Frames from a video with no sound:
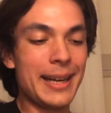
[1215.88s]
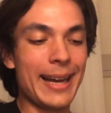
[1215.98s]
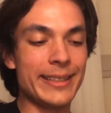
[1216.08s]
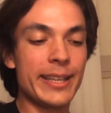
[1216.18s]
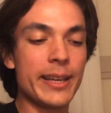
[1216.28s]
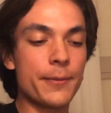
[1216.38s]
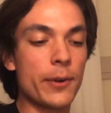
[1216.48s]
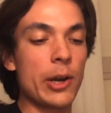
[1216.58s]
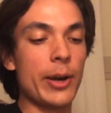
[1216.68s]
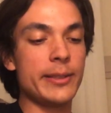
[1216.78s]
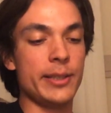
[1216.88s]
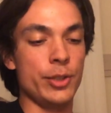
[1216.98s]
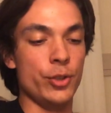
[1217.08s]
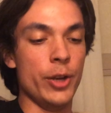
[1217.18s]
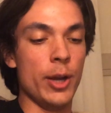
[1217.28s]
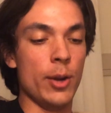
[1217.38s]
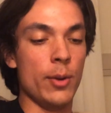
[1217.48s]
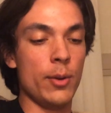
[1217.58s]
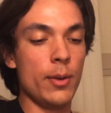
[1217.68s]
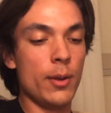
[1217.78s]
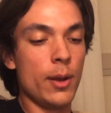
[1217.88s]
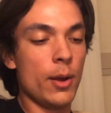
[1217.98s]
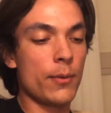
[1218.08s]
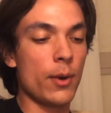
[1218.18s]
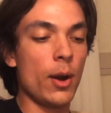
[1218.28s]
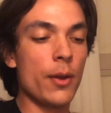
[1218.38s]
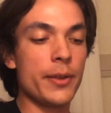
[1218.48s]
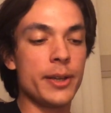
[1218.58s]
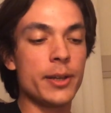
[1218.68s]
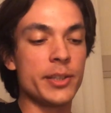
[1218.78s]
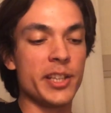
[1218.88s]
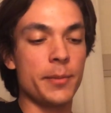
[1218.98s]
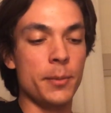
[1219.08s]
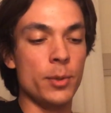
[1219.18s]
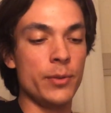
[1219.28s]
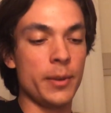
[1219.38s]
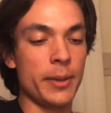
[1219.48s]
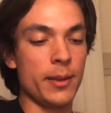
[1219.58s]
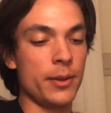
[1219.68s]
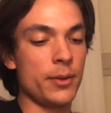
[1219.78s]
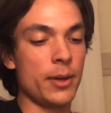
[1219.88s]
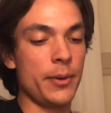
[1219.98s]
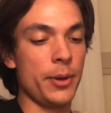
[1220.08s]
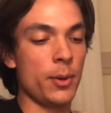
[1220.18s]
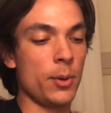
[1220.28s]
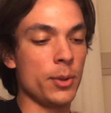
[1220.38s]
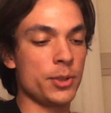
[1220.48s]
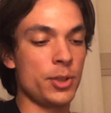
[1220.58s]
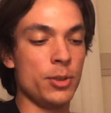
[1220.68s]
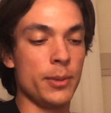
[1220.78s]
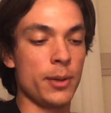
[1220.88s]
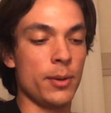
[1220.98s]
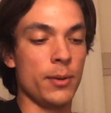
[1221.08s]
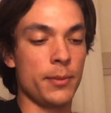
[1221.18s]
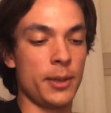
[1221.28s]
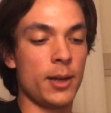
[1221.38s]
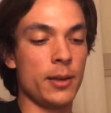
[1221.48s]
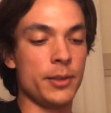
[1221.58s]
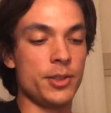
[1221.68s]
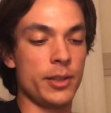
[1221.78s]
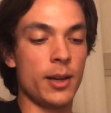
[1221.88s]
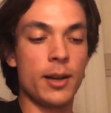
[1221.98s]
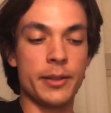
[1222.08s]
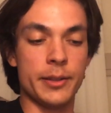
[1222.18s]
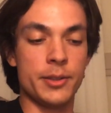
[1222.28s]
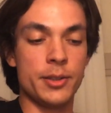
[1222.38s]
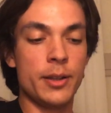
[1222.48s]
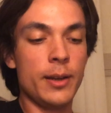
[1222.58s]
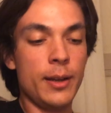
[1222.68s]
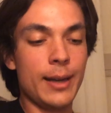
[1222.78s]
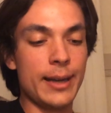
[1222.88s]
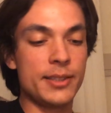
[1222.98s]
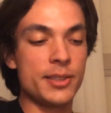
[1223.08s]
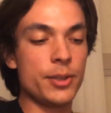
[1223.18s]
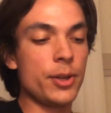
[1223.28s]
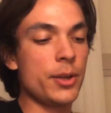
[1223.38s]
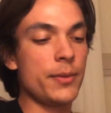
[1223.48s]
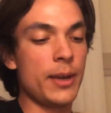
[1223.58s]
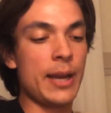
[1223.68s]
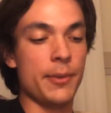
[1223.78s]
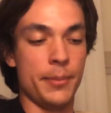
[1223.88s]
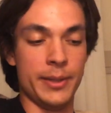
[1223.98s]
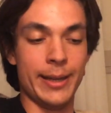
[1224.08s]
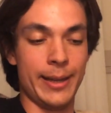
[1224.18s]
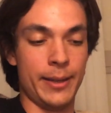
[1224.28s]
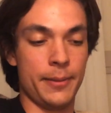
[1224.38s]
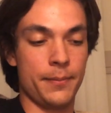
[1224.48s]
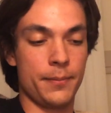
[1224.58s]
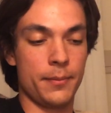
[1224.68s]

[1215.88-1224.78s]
I take it for granted you know, for all the years I've been moving my literary whore's cubicle from college to college, I still don't even have a BA.